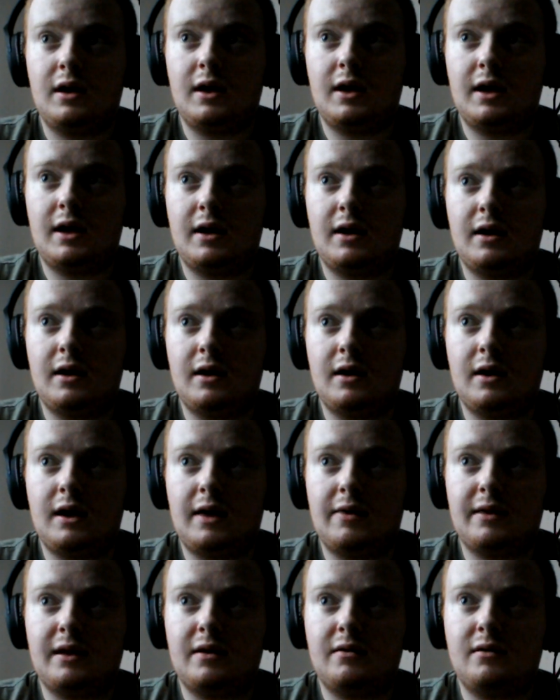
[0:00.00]

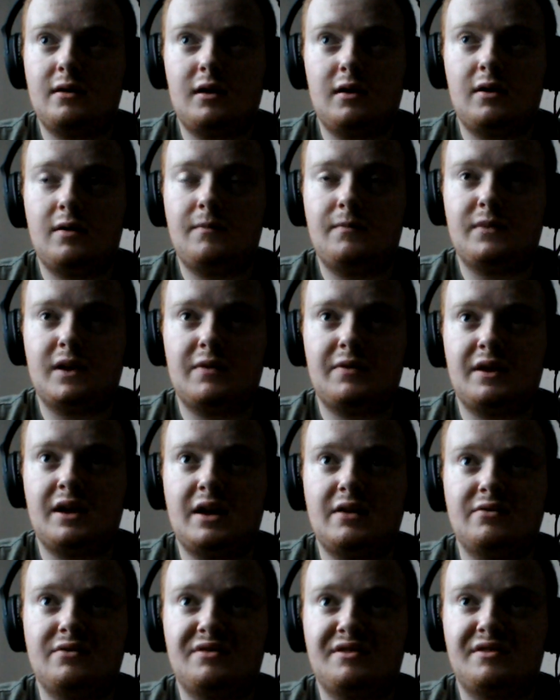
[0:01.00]
and then at the
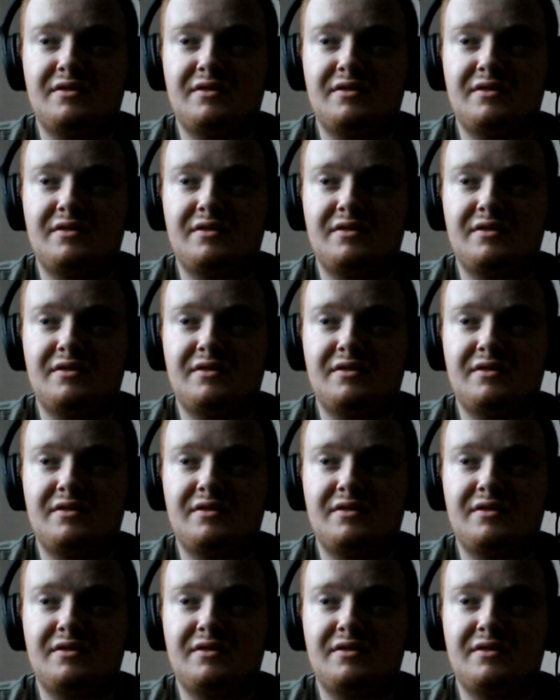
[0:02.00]
end,